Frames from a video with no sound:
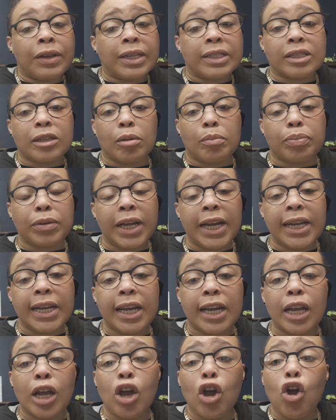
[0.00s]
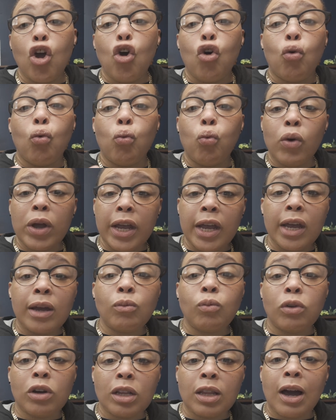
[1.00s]
that it's completed,
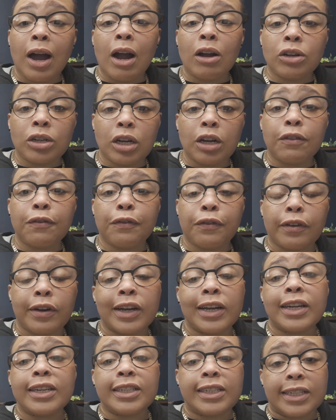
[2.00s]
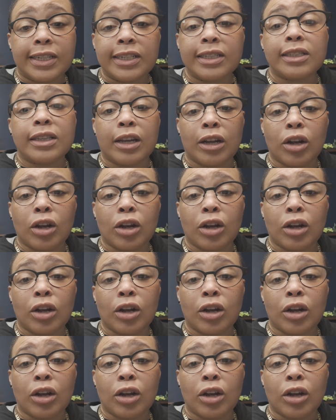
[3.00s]
when will our good friend get